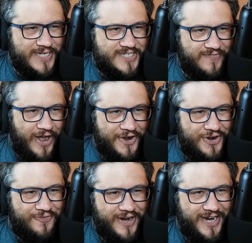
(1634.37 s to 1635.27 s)
of
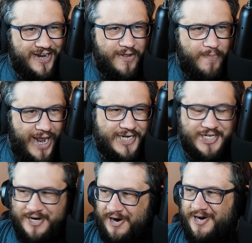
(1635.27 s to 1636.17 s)
underrated
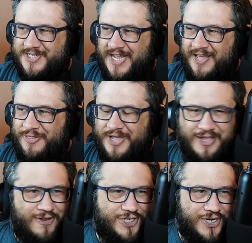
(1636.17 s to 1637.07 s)
Magic cards that I think
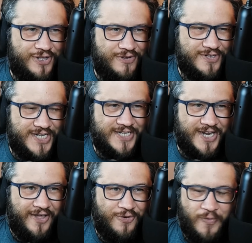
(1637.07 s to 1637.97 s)
you should use is
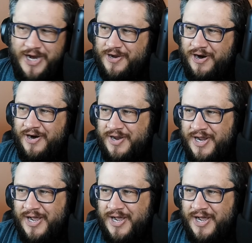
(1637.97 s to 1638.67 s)
another white card.